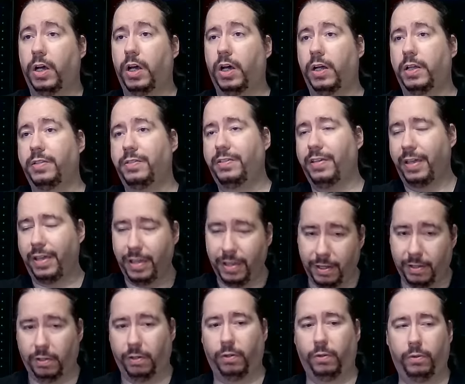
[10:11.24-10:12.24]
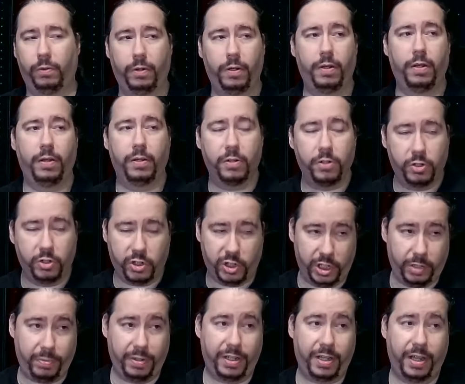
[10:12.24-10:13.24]
until
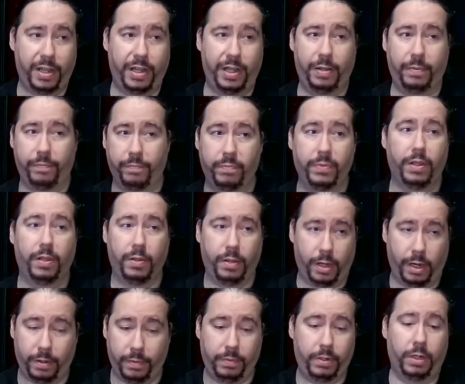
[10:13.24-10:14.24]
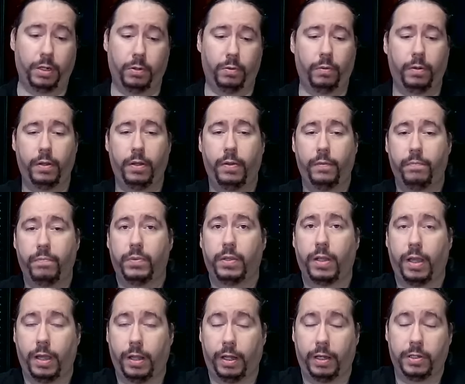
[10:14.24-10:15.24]
she became, you know,
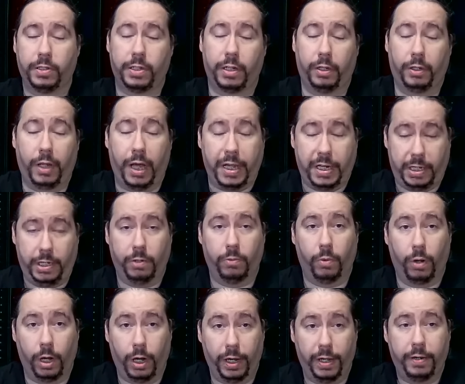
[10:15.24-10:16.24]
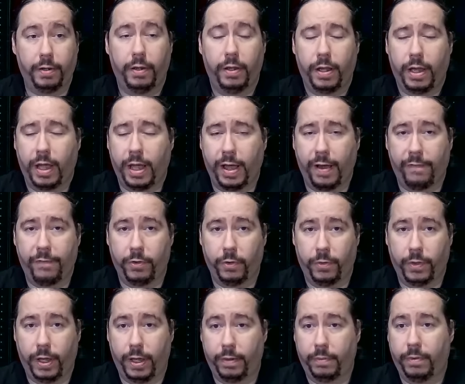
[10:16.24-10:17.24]
like I said, a lightning rod after
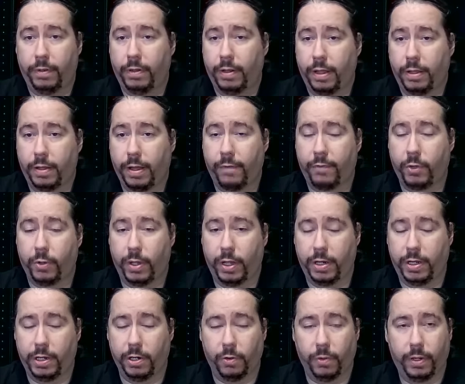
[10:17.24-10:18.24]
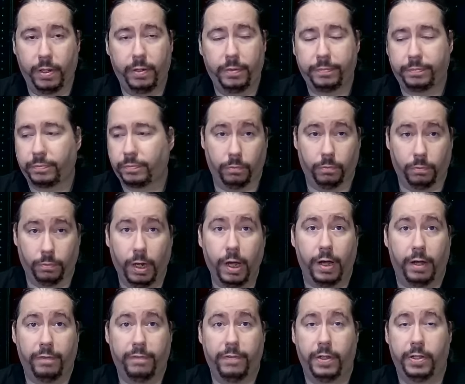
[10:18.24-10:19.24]
that after that hearing.
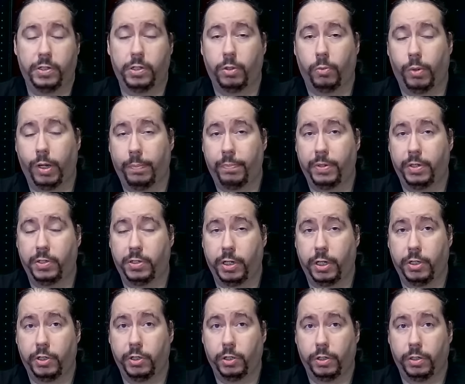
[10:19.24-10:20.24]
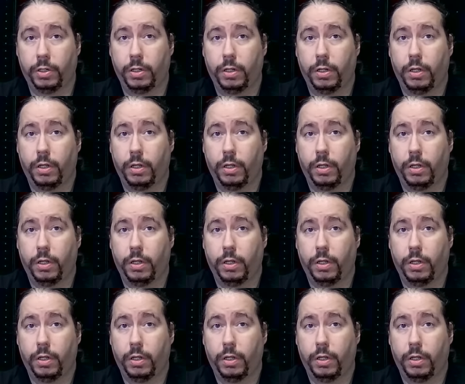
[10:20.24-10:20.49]
Rough. It's the weaponization